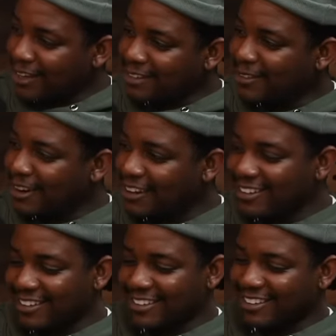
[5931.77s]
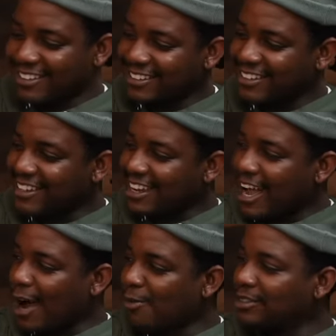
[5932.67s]
bro. oh,
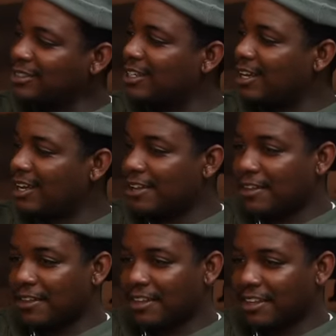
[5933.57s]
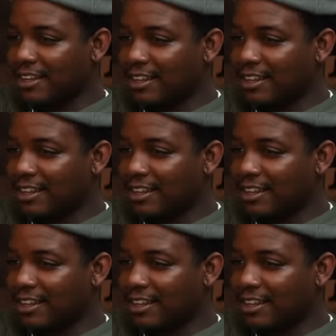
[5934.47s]
nah. I was, he don't got I no